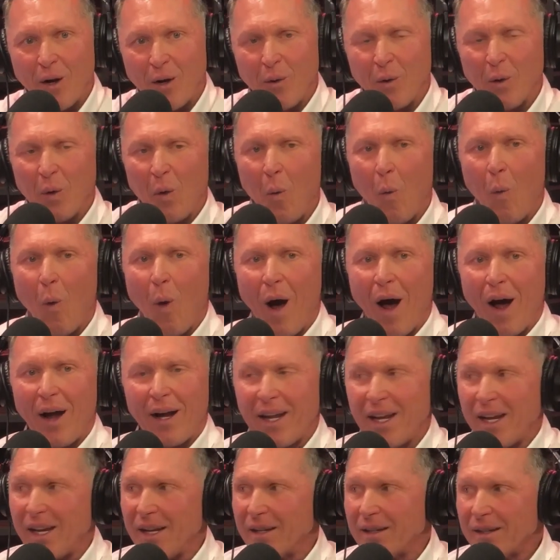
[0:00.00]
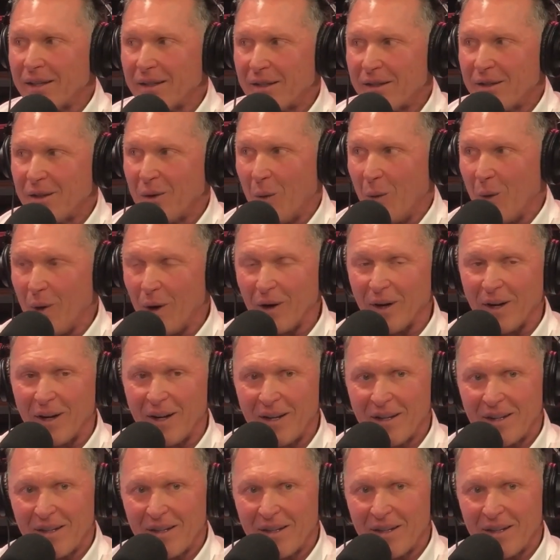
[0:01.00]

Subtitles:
You were walking to work.